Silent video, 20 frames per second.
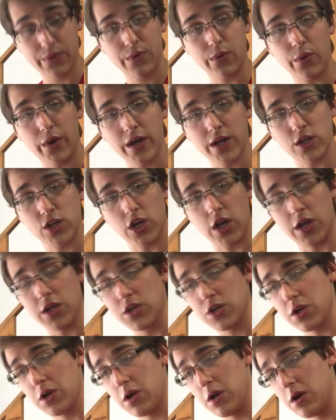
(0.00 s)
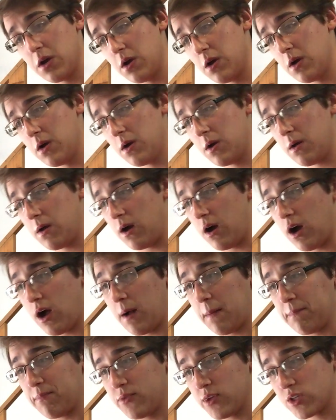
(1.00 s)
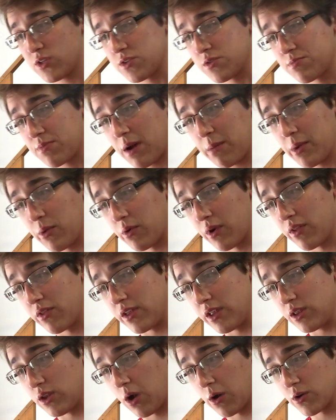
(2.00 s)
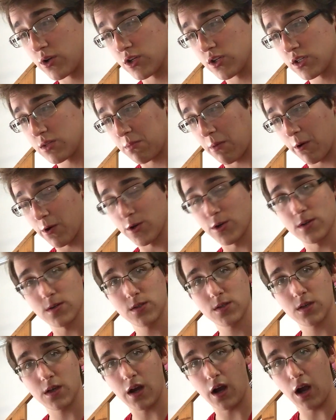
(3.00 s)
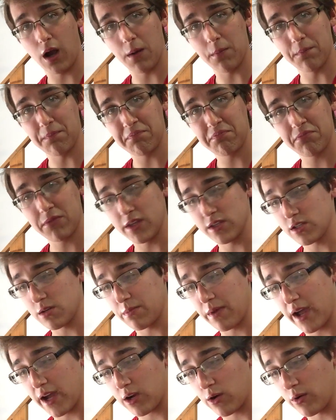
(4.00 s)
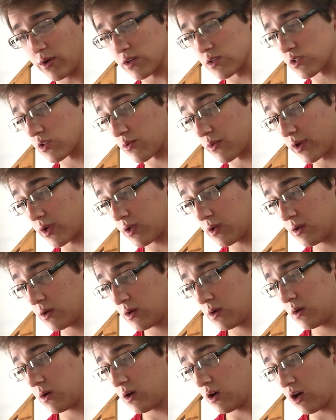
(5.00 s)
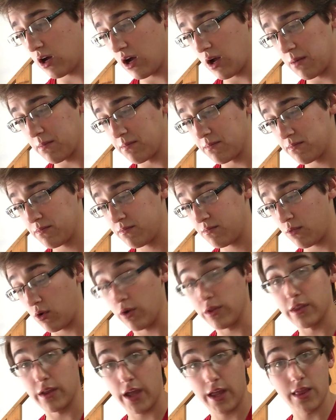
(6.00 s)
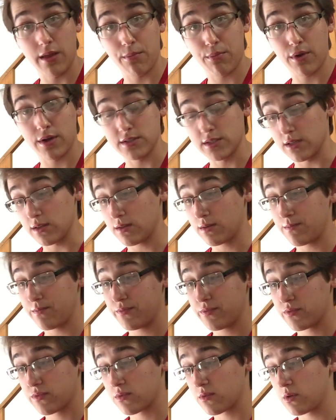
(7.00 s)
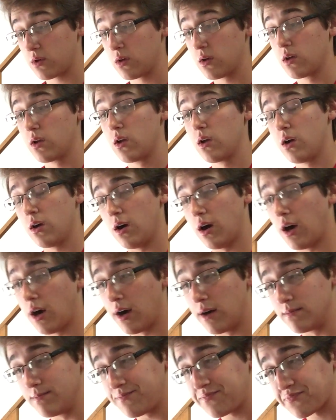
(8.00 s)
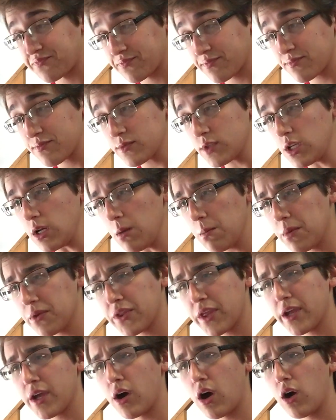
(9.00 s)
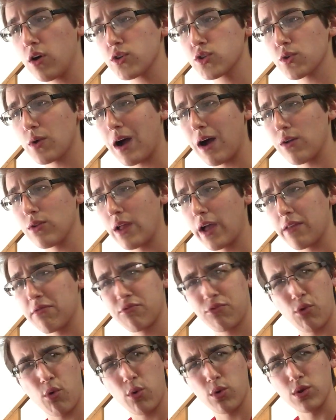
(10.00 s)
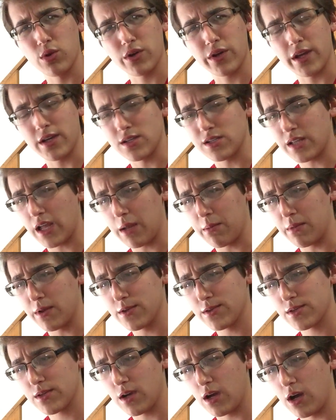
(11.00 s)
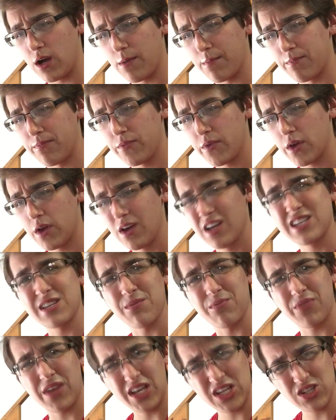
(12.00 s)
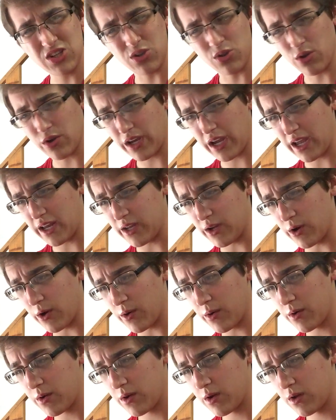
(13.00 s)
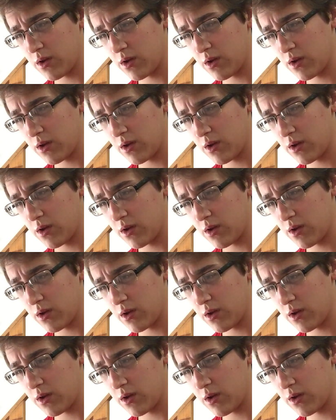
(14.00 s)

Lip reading: Quite a change. This is probably one of the largest mergers in tobacco history, well, in the present. But they also outline forward-looking statements, some things to look at here.